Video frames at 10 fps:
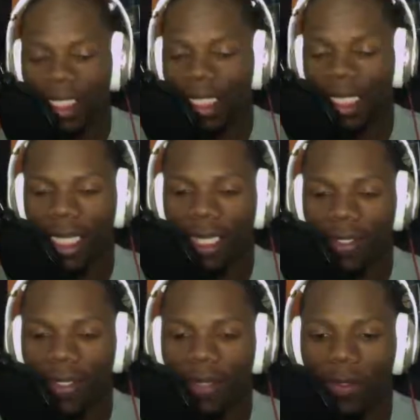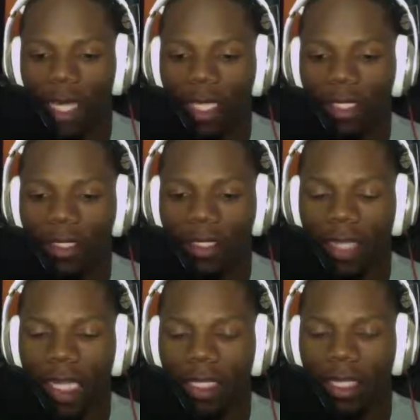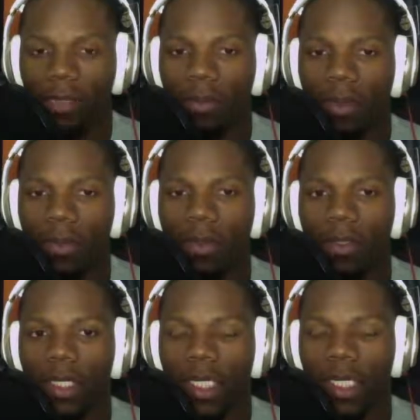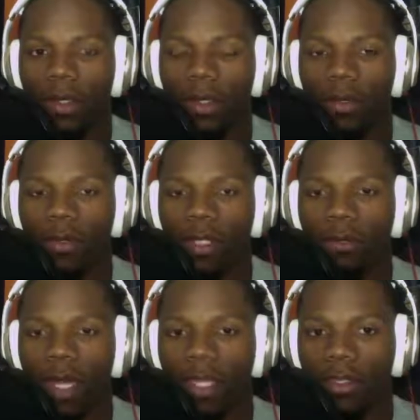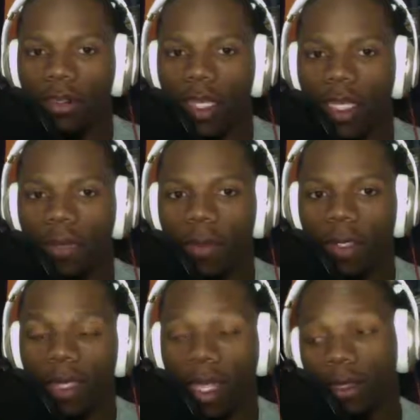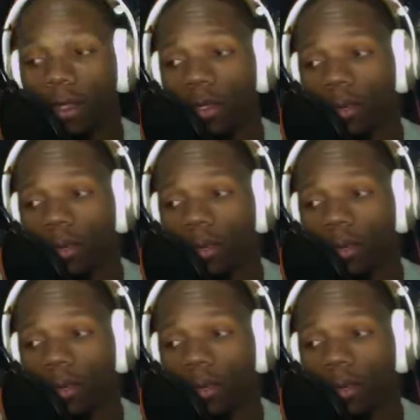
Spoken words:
yeah, so a lot of young people, gonna live out a dream, and a lot of